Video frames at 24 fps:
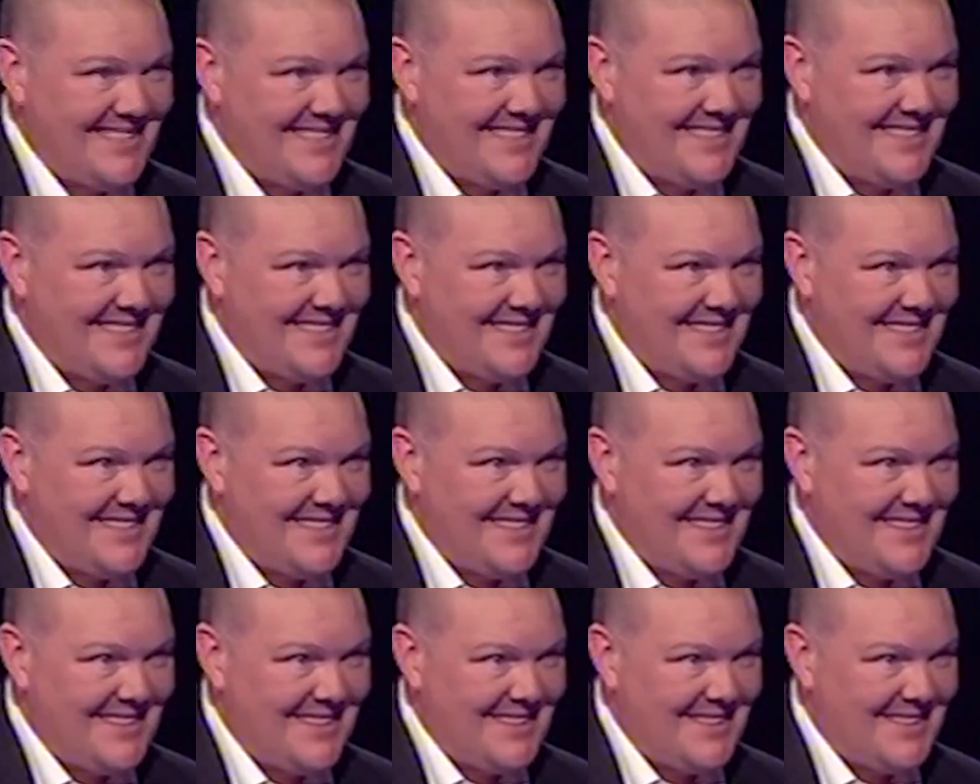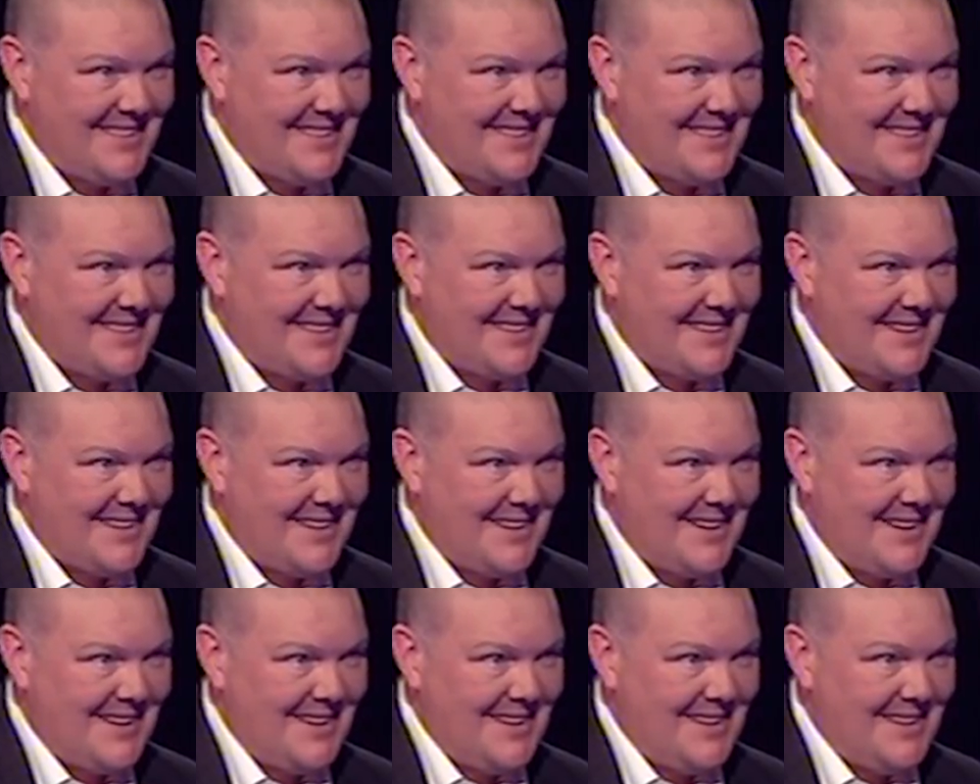
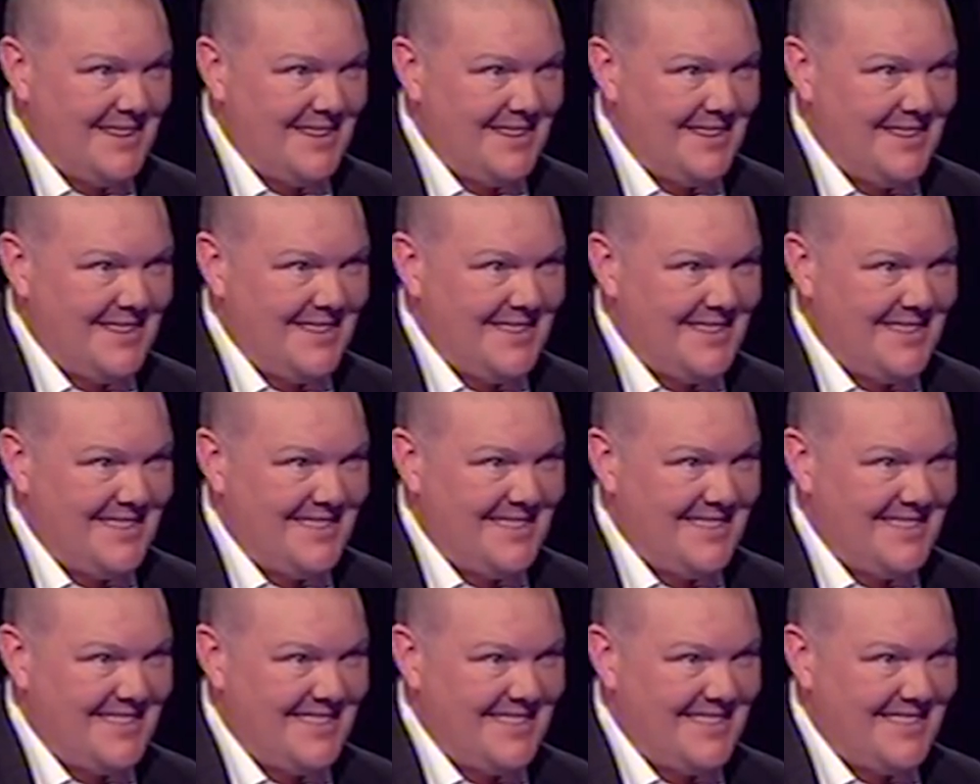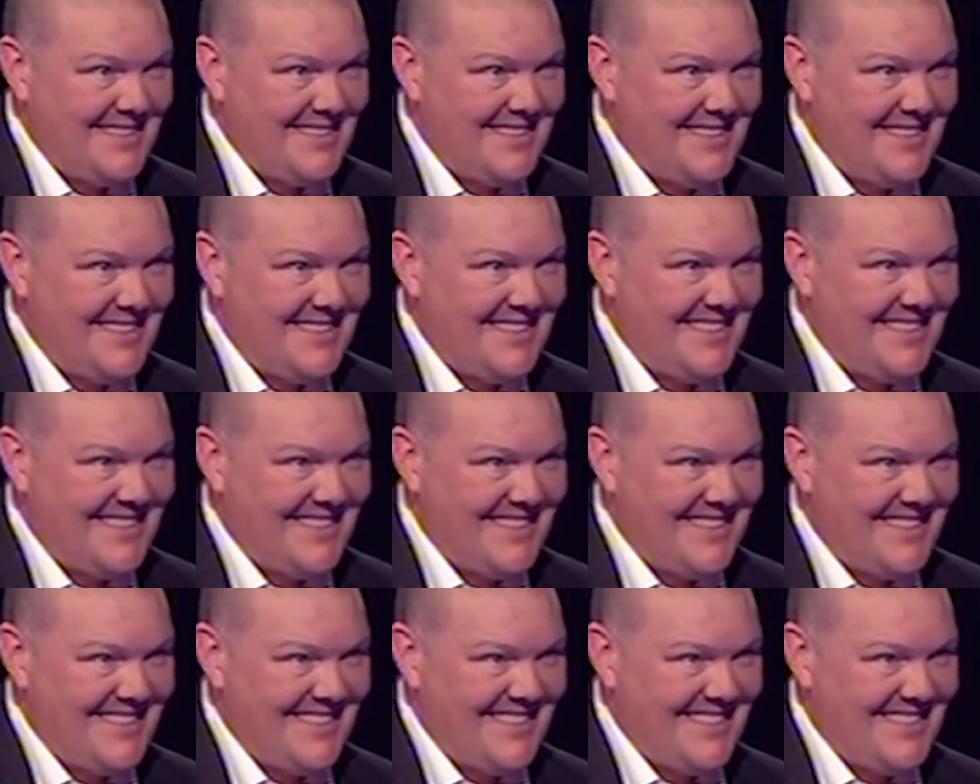
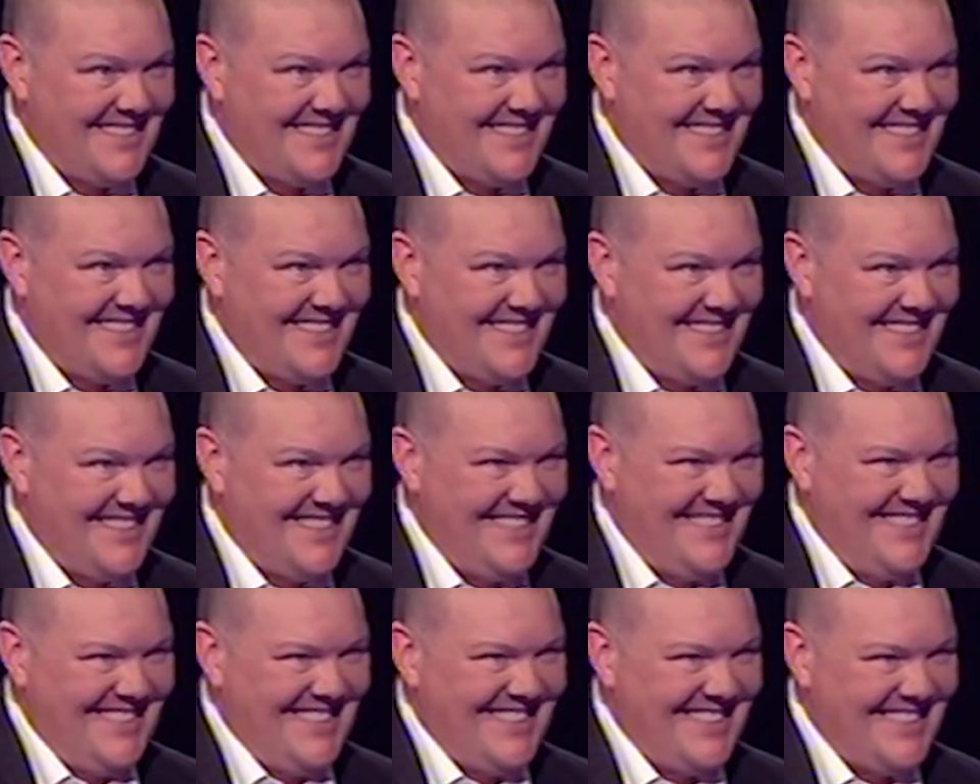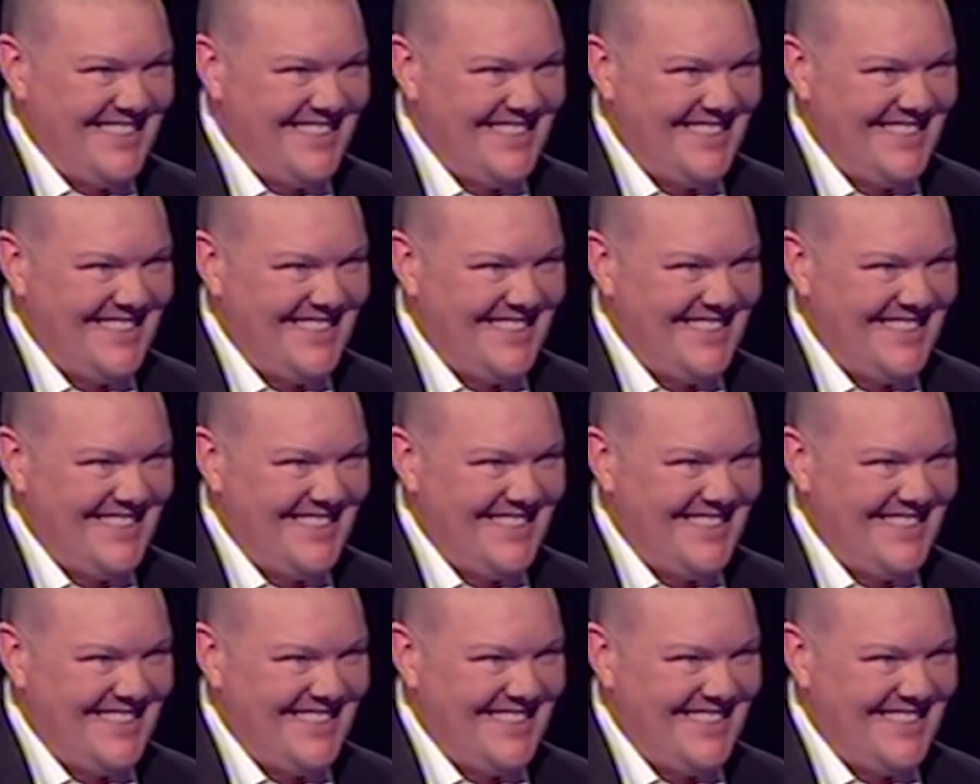This person isn't speaking.